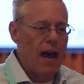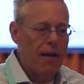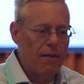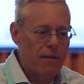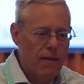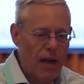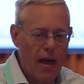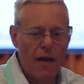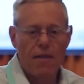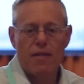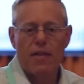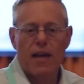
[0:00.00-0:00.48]

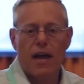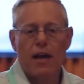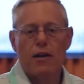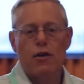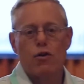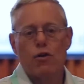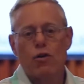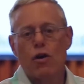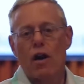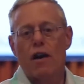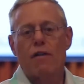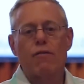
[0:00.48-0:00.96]
and
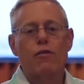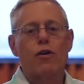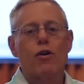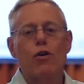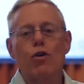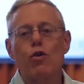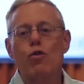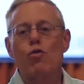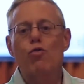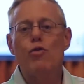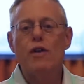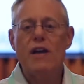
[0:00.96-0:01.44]
then you kind of
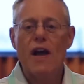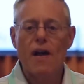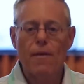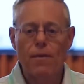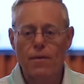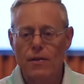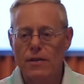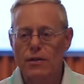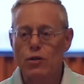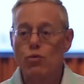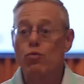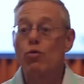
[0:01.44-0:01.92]

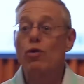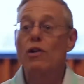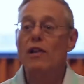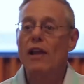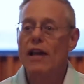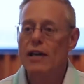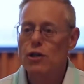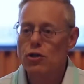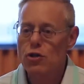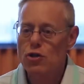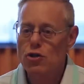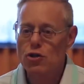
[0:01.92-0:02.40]
create this
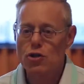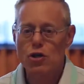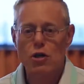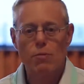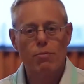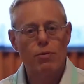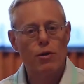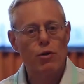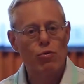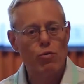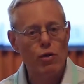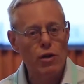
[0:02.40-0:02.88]

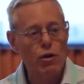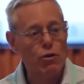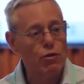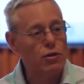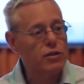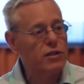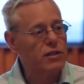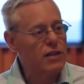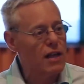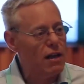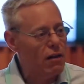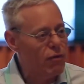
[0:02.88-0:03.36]
relationship between
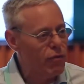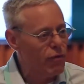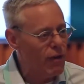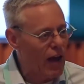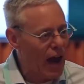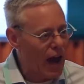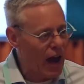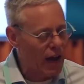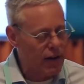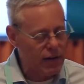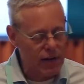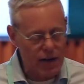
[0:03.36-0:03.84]
yourself
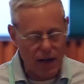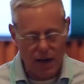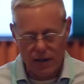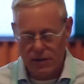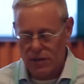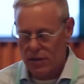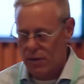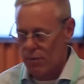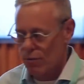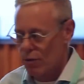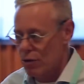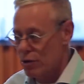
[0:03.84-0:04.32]
and
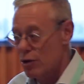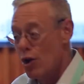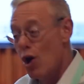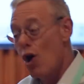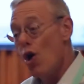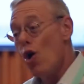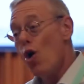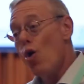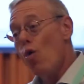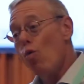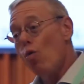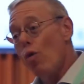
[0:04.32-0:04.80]
customers.
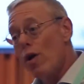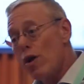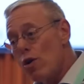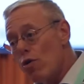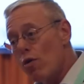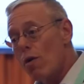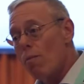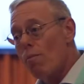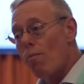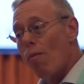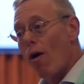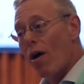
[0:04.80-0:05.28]
When
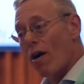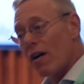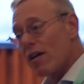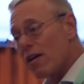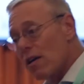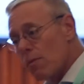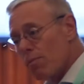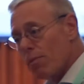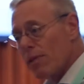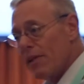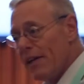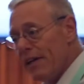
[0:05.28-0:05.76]
you're a
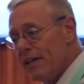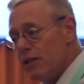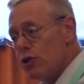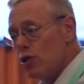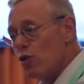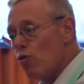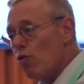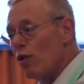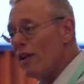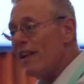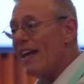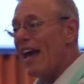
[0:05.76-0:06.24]

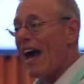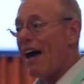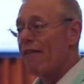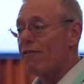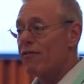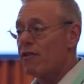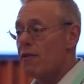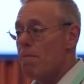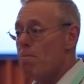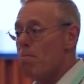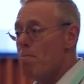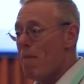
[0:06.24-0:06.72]
marketplace, you really
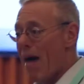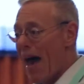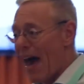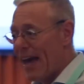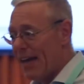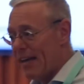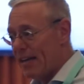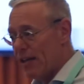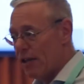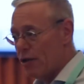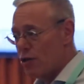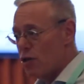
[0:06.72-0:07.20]
have to
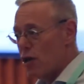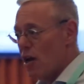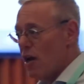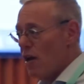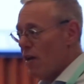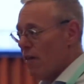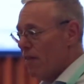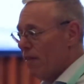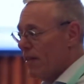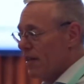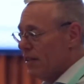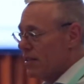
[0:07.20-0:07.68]
manage
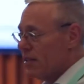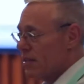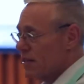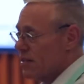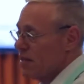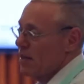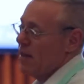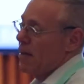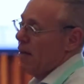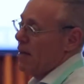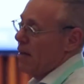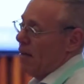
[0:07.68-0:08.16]

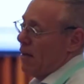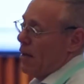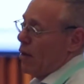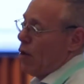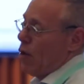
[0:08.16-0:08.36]
this